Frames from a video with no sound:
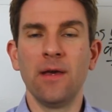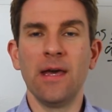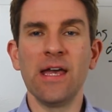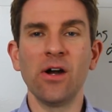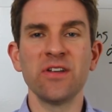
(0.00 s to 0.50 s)

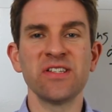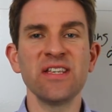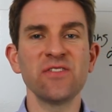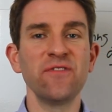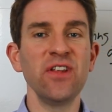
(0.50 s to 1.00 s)
Hey guys, in
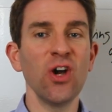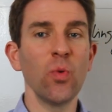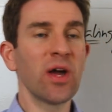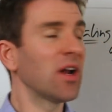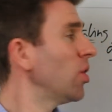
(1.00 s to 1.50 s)
this video
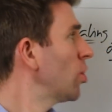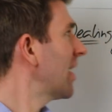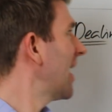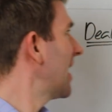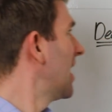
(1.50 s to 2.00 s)
we're going to
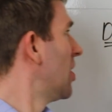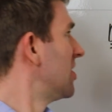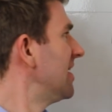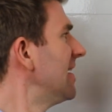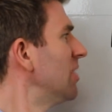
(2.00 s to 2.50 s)
look at
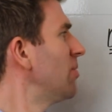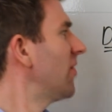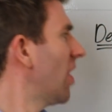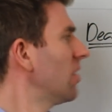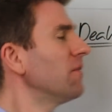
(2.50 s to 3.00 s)
dealing
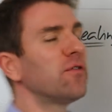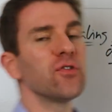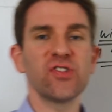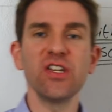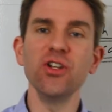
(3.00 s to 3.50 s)
with
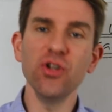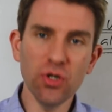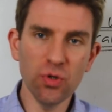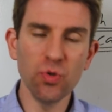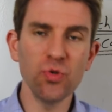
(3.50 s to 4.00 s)
unforeseen
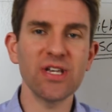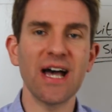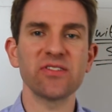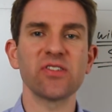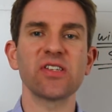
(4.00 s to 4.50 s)
news
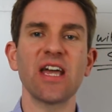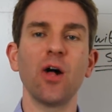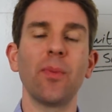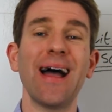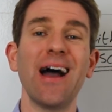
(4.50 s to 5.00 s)
as a
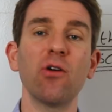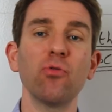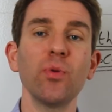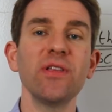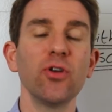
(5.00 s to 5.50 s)
scalper. How
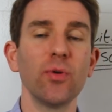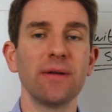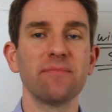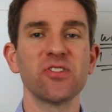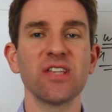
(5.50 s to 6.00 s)
do we do
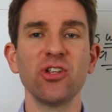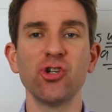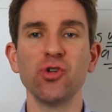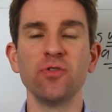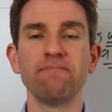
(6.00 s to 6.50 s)
it? Stay
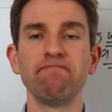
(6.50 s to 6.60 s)
tuned.